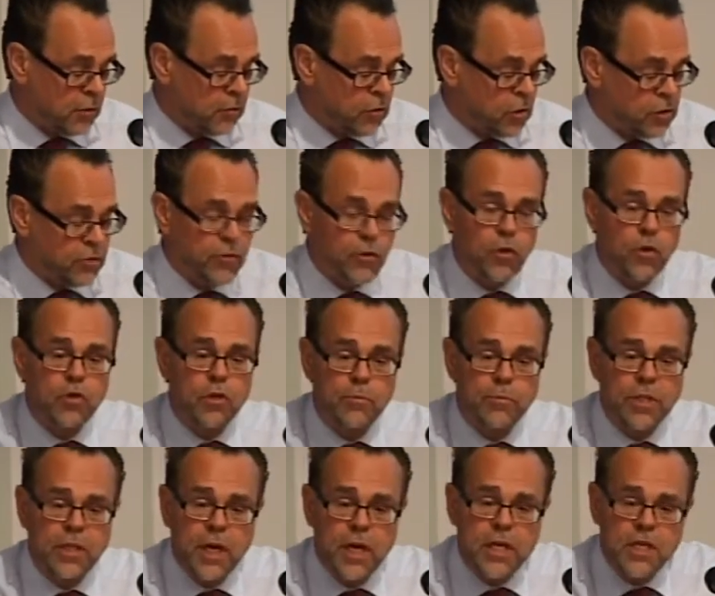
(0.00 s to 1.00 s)
Of course, for
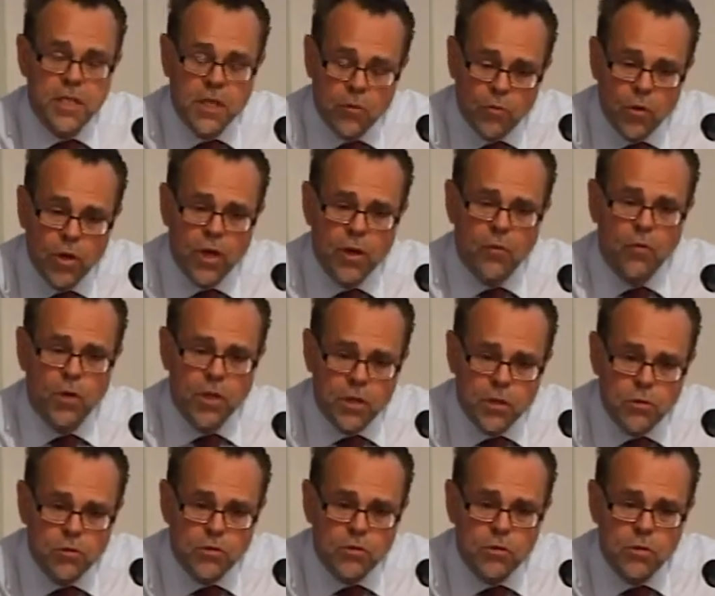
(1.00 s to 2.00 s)
documentation,
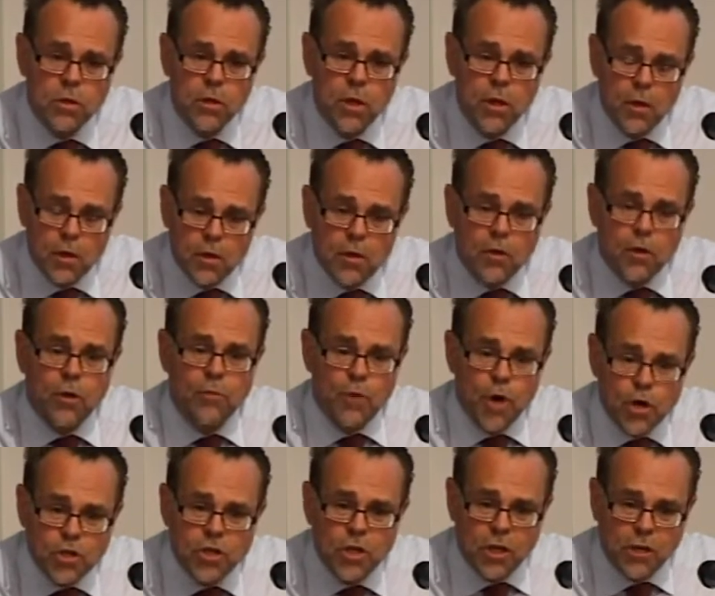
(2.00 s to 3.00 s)
we use
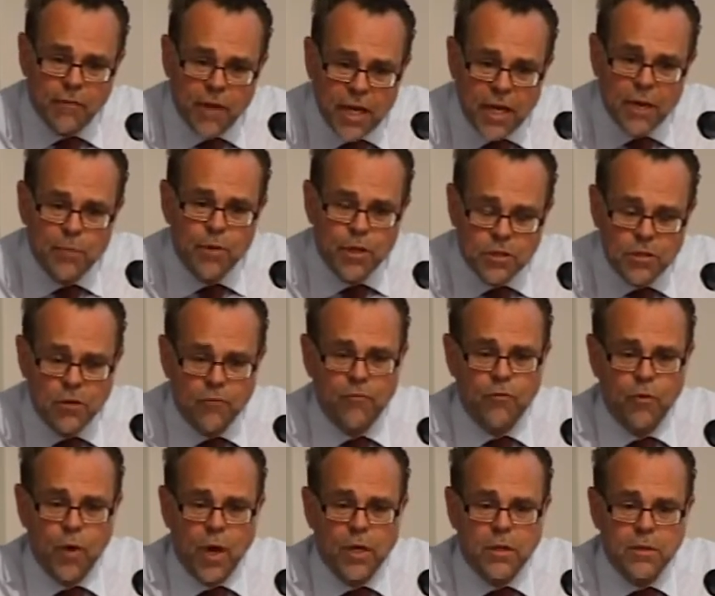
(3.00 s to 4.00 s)
commercially available
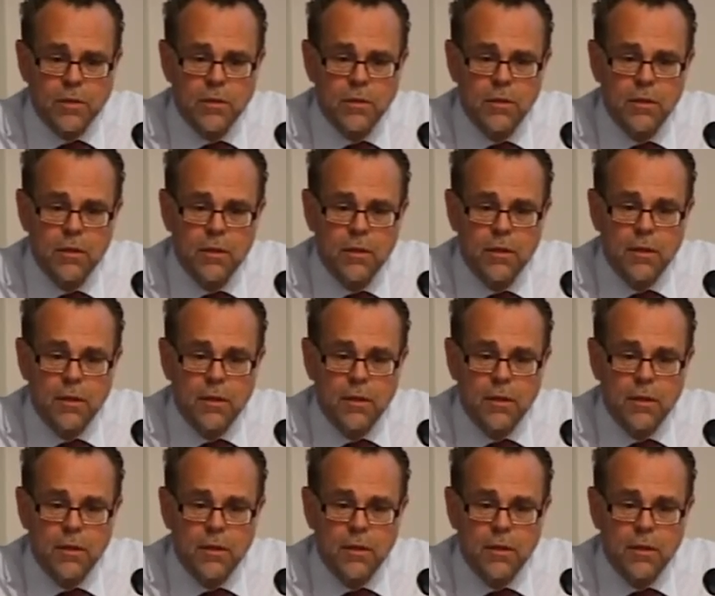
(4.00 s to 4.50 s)
softwares